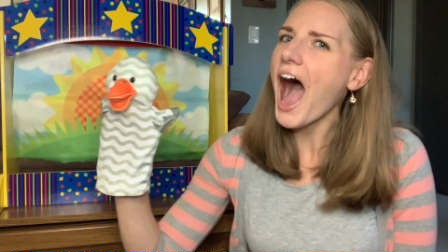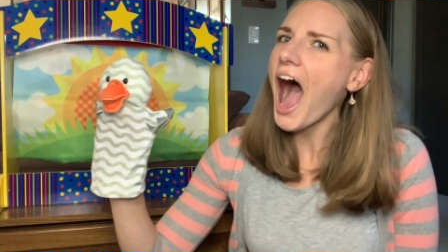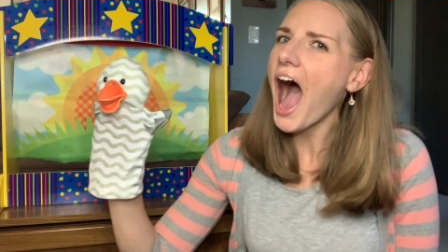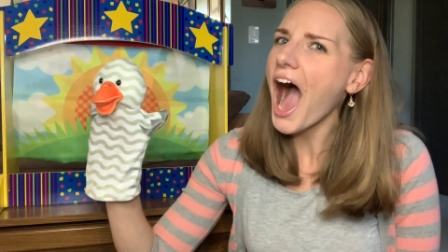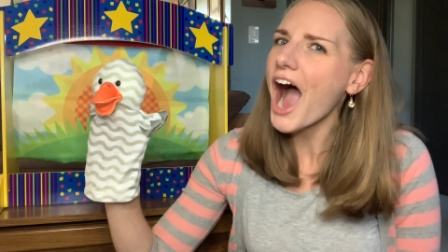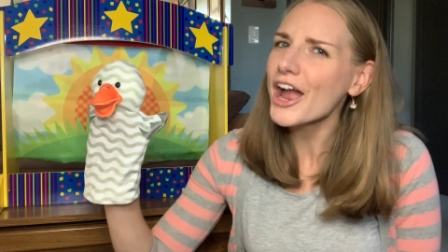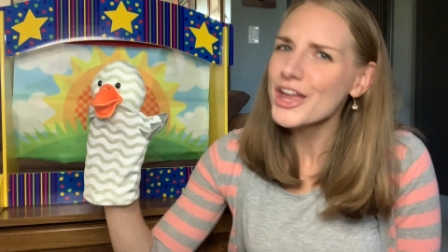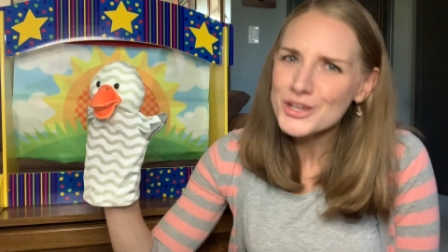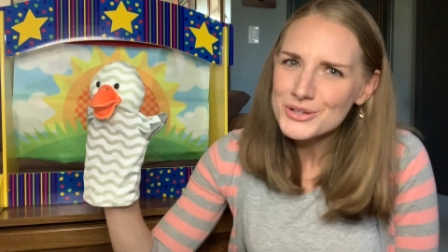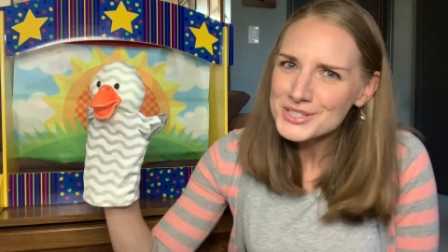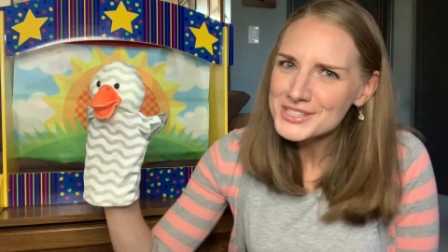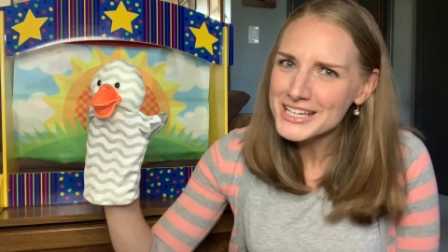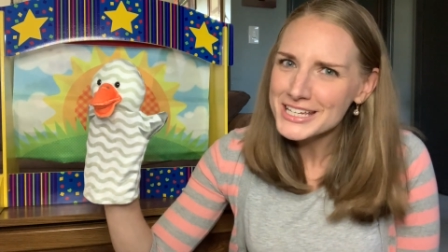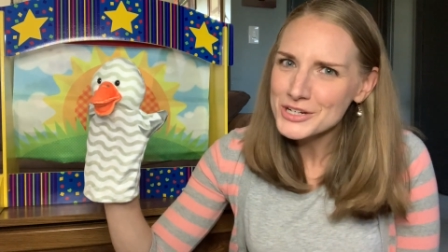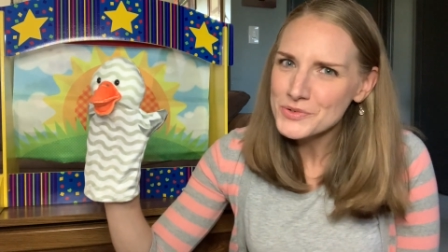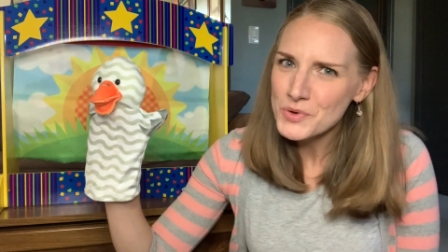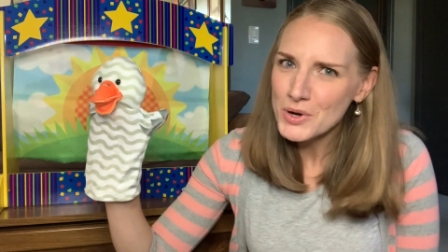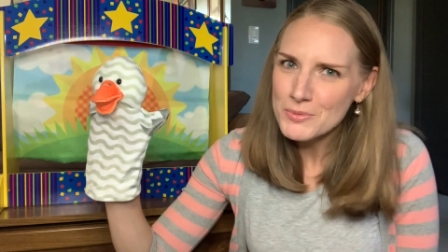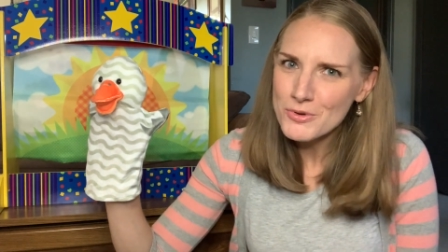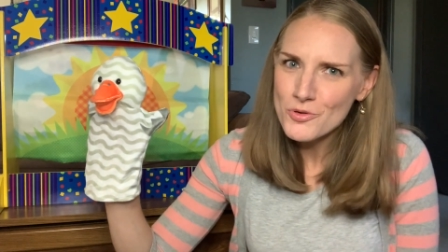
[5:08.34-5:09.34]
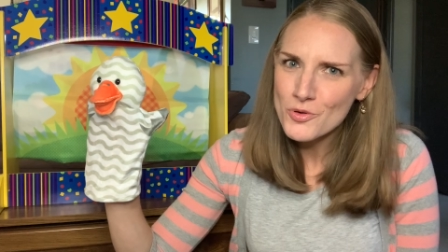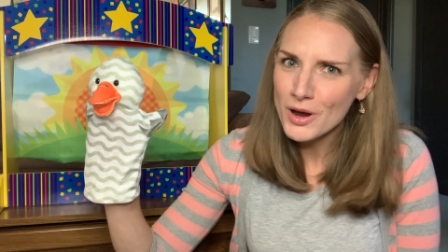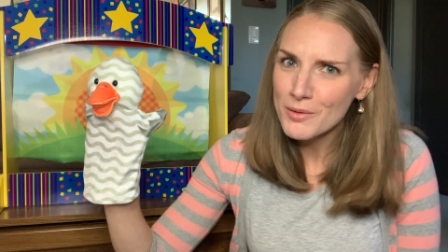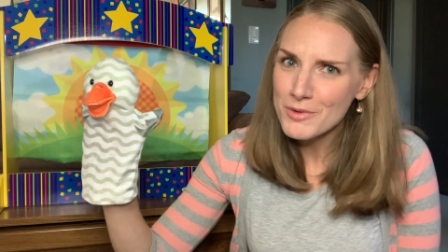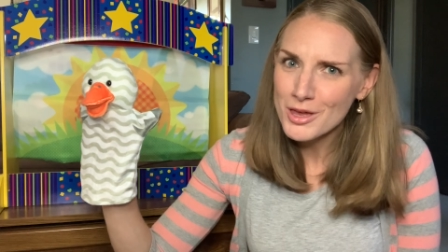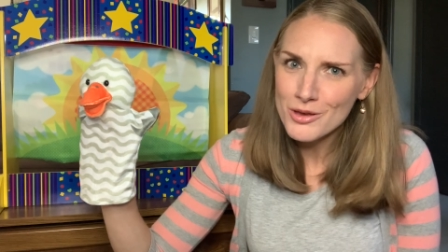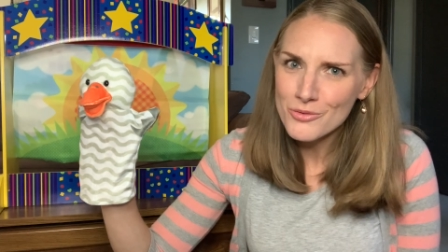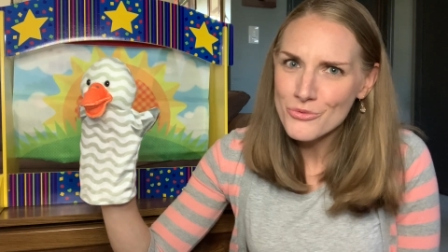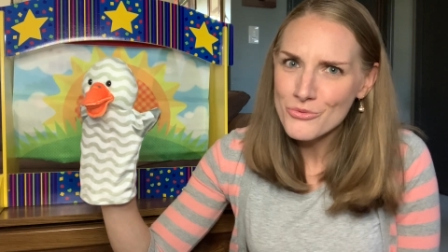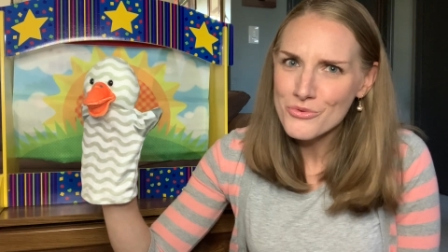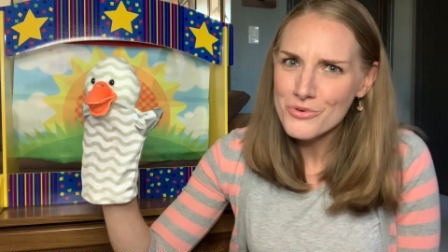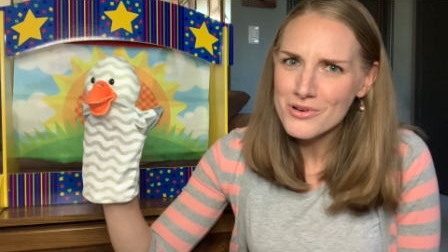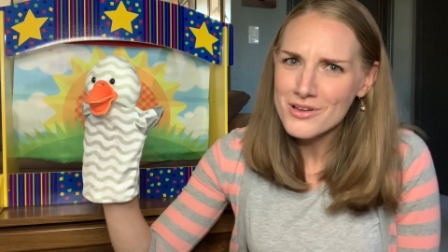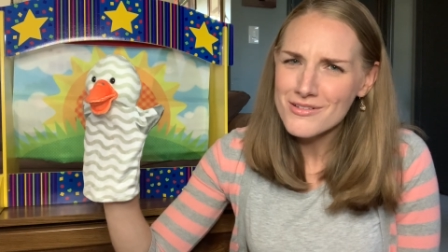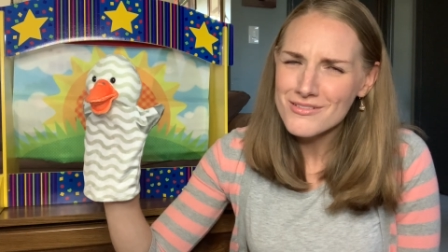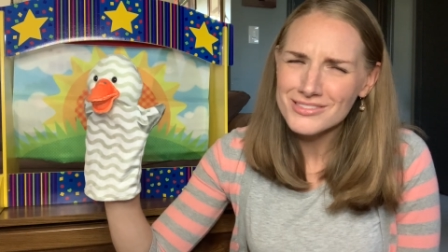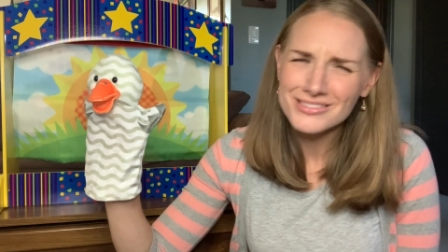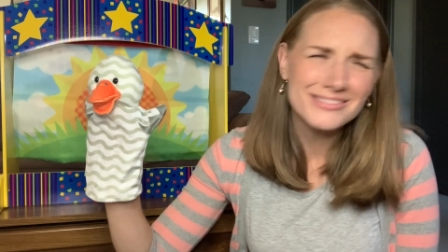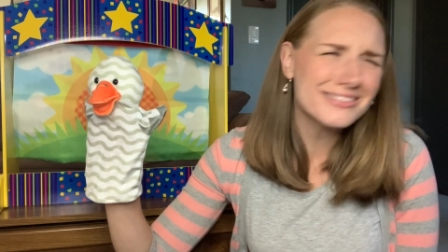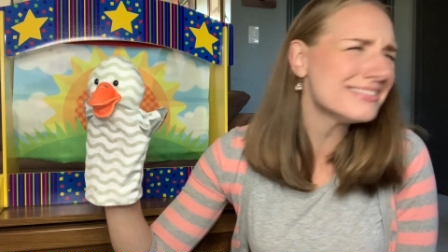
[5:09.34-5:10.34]
Are you saying ribbit, ribbit?
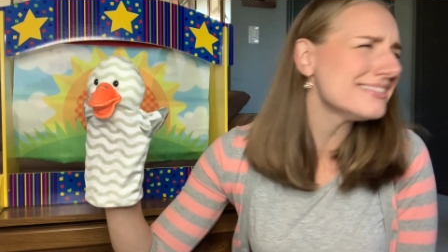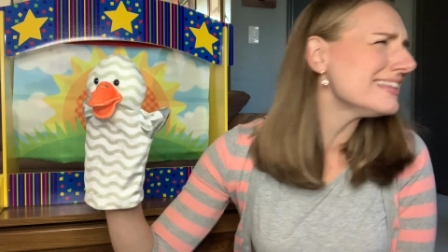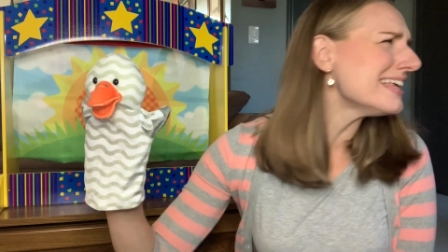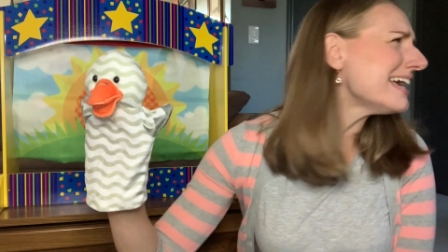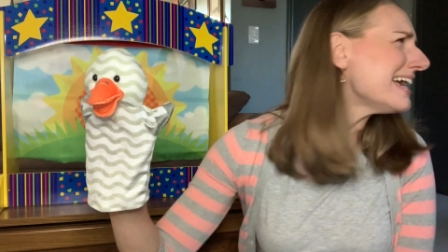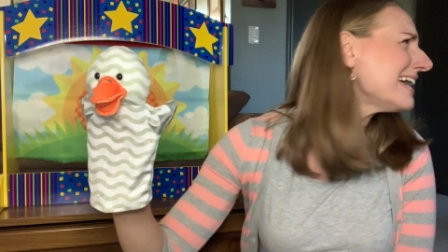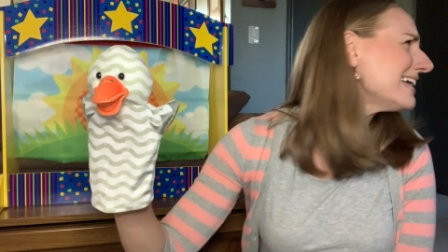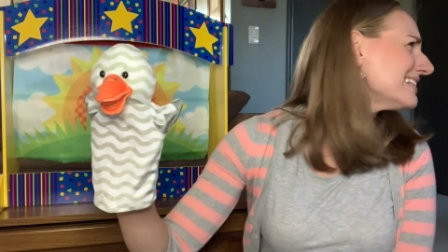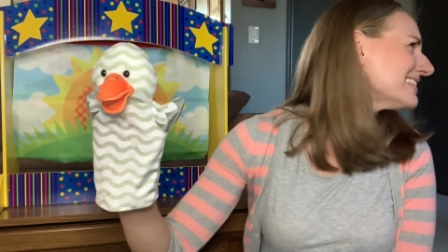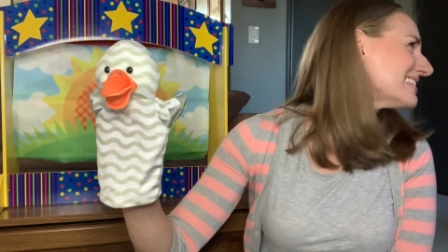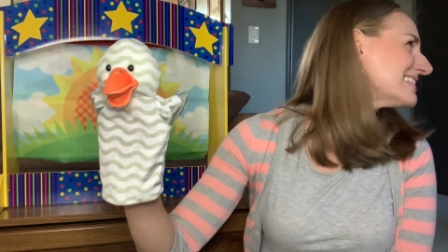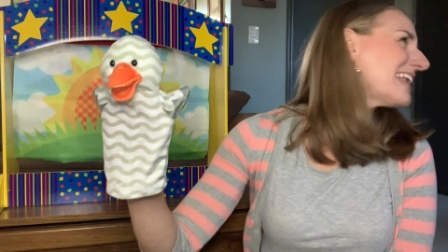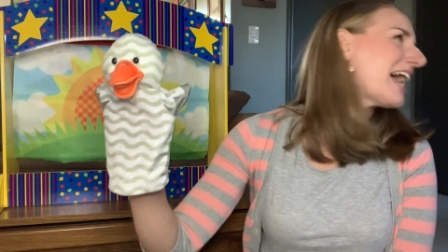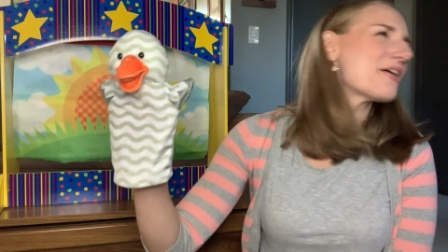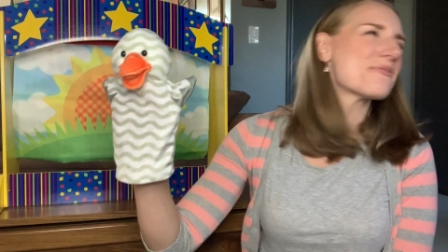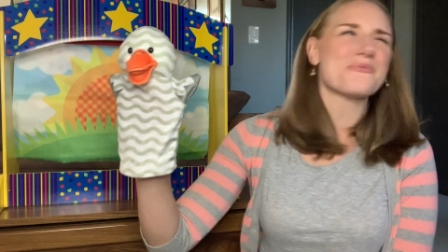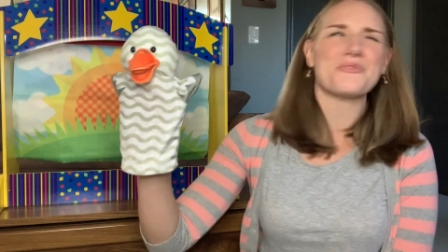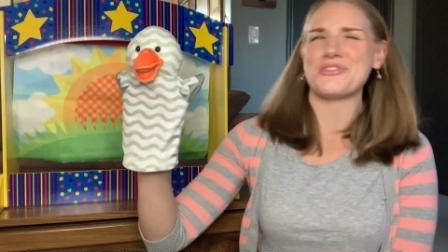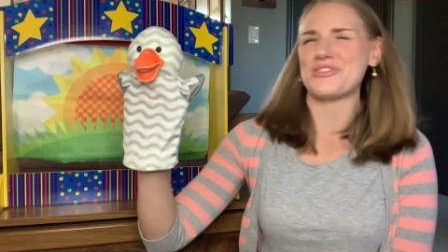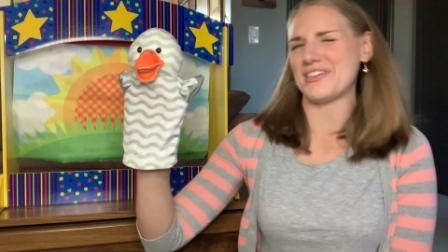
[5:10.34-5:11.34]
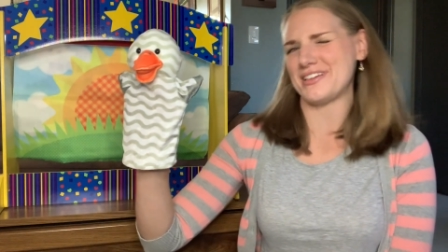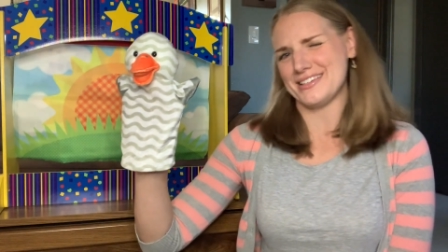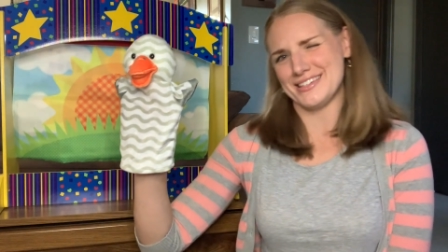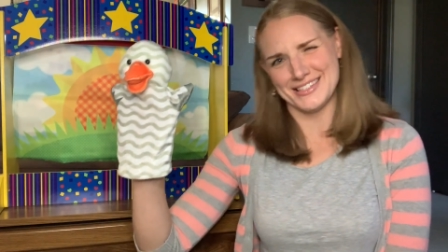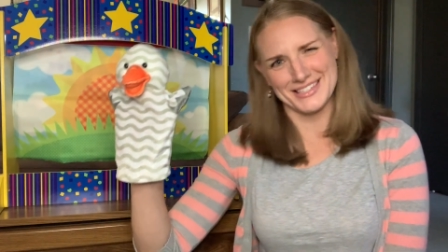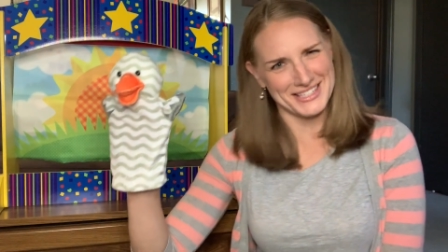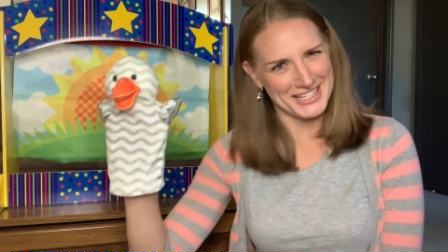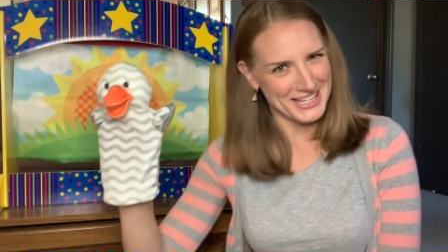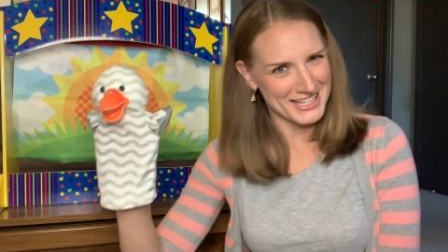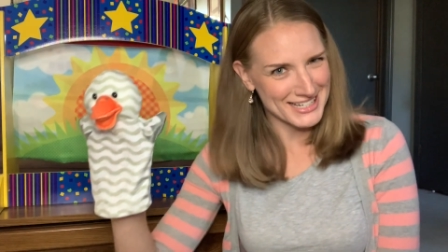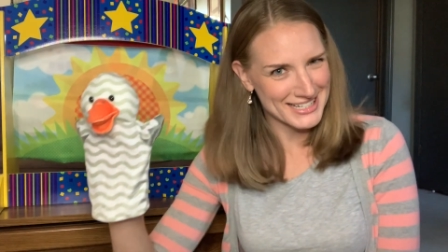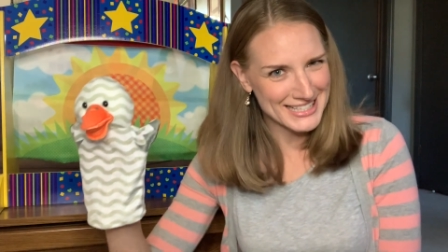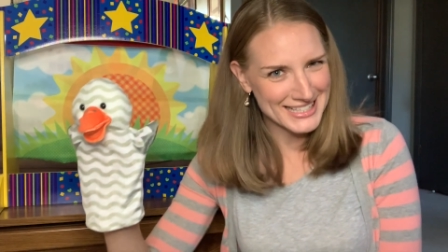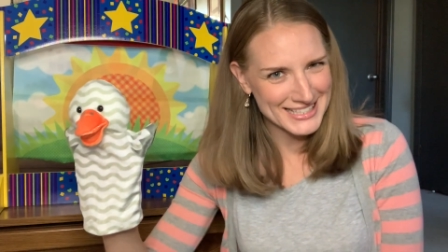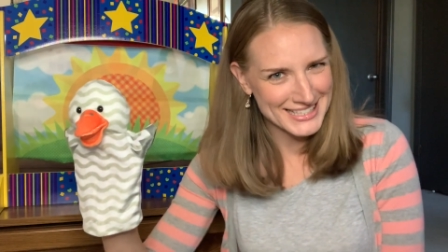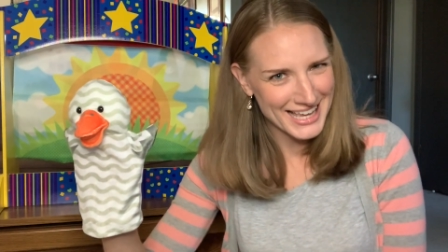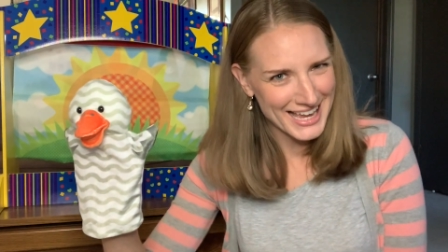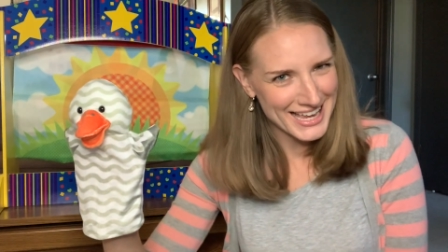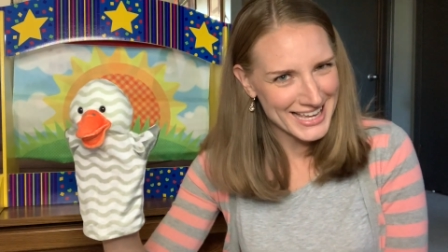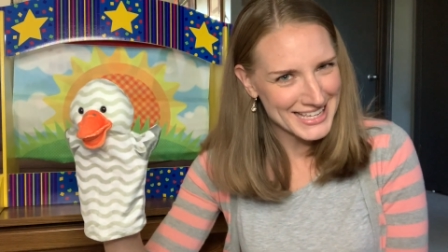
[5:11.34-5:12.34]
That's not what the duck
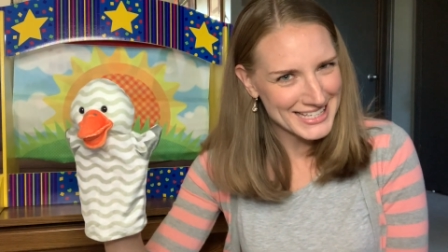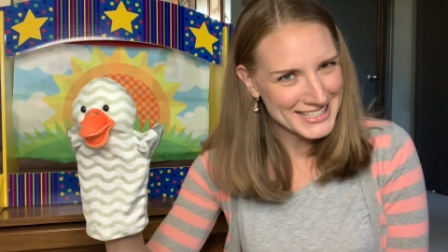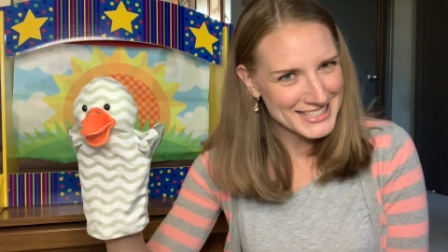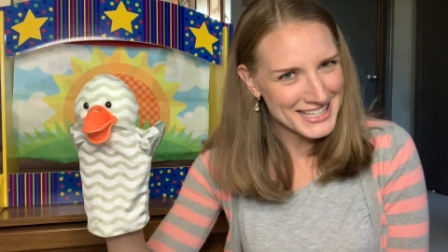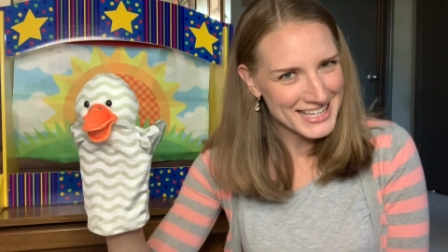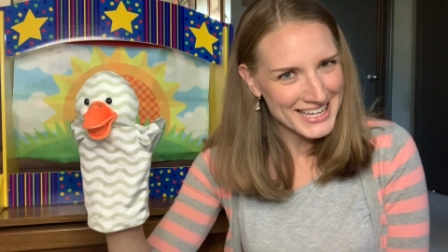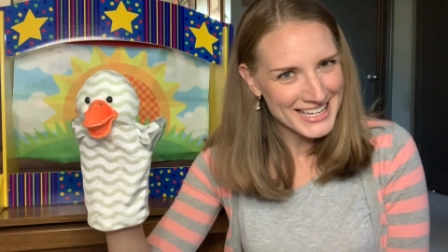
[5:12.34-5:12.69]
says.